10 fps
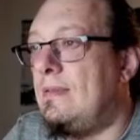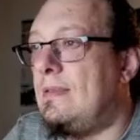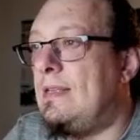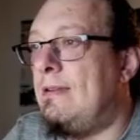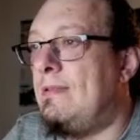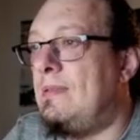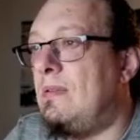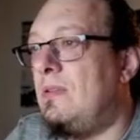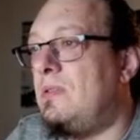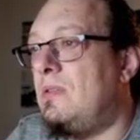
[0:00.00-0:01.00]
there is
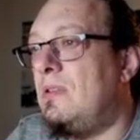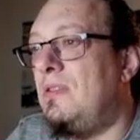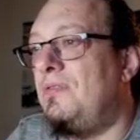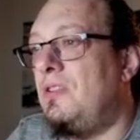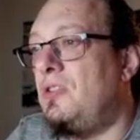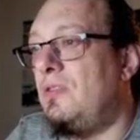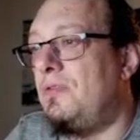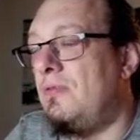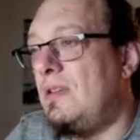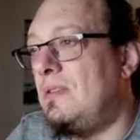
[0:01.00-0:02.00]
also a definition of
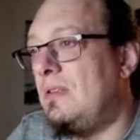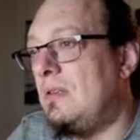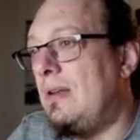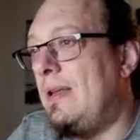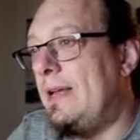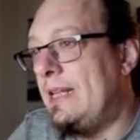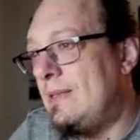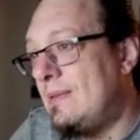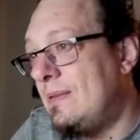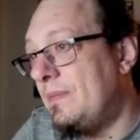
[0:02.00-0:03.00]
trusted
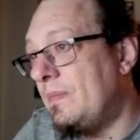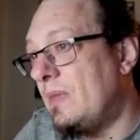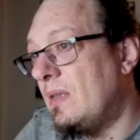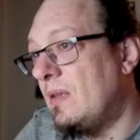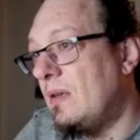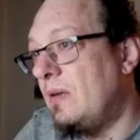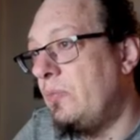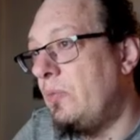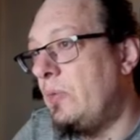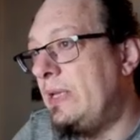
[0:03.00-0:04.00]
clients,
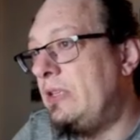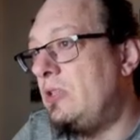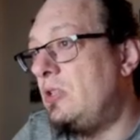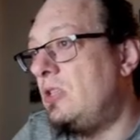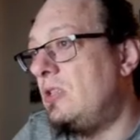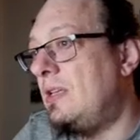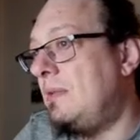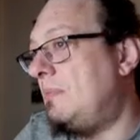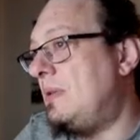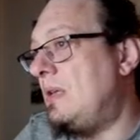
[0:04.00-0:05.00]
which
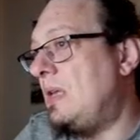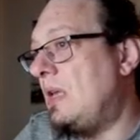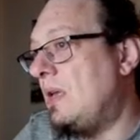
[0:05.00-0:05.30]
can be